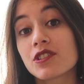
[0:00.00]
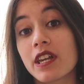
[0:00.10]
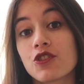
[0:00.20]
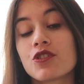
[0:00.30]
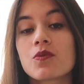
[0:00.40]
your
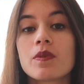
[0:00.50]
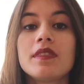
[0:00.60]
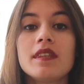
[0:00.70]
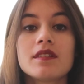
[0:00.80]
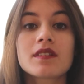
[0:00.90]
sessions
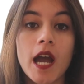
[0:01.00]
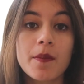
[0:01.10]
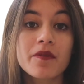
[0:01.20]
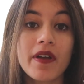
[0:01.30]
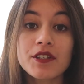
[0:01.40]
with these
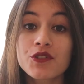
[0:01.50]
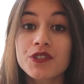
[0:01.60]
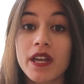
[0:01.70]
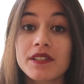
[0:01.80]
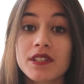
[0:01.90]
type of
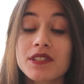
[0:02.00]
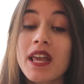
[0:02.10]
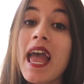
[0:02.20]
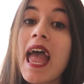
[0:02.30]
exercises,